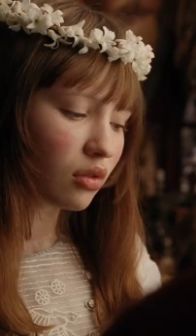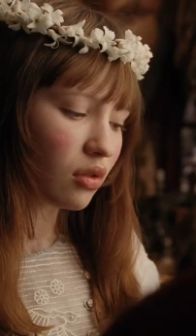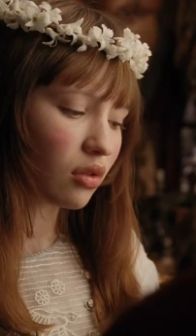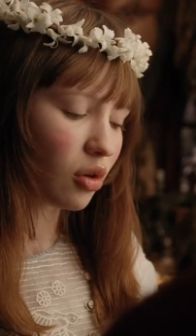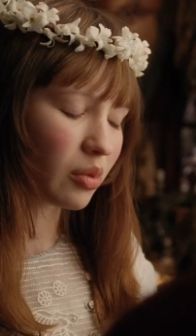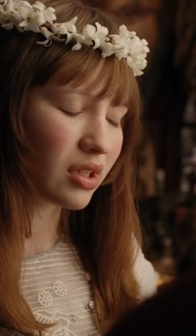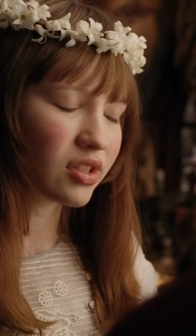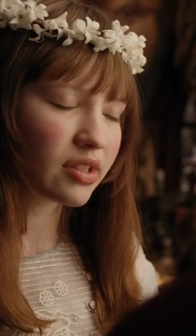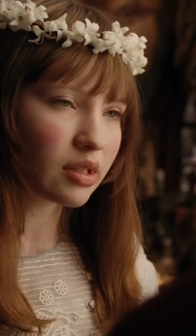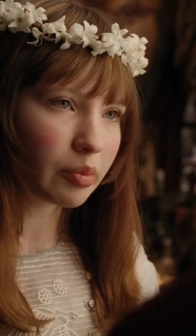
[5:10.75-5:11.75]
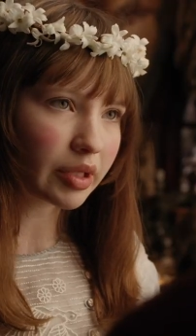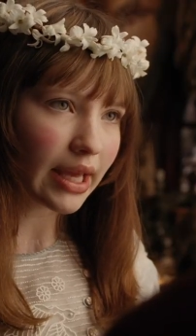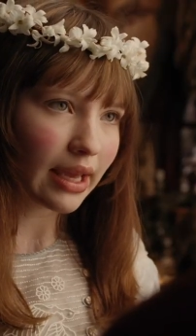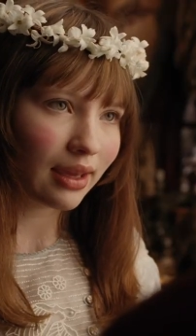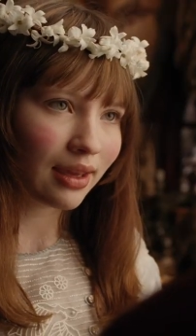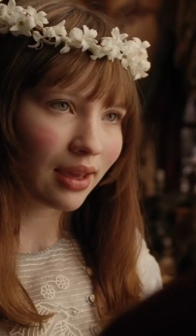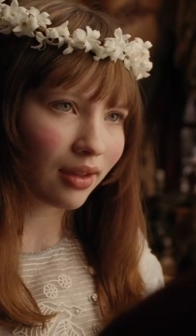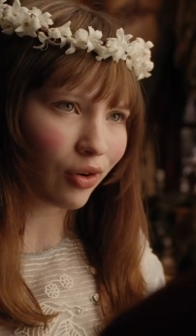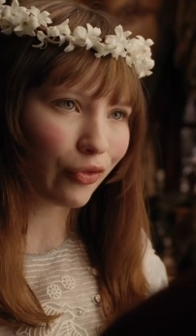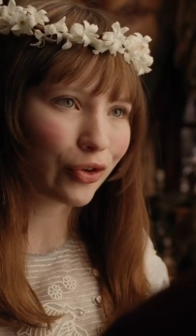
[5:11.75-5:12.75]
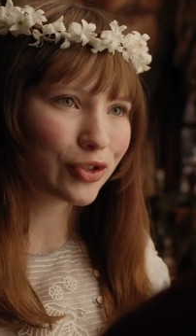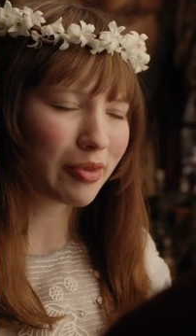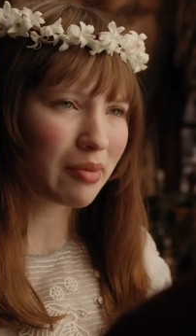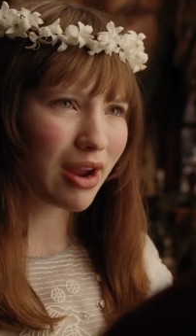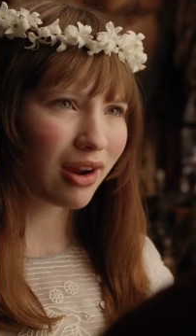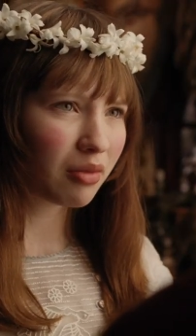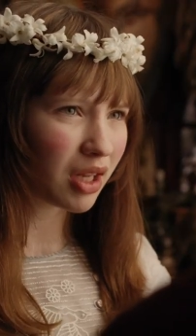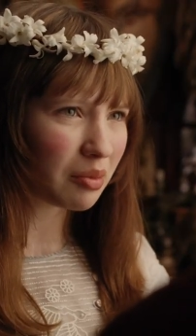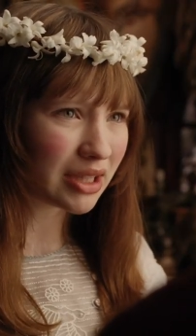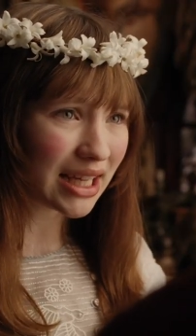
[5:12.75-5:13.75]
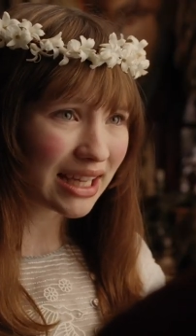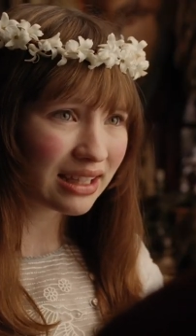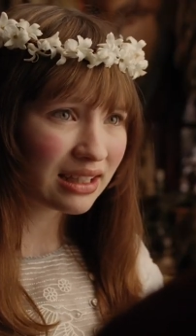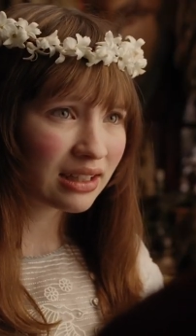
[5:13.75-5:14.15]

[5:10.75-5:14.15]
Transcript: No, but it's just a play. He can't get a fortune by marrying me in a play.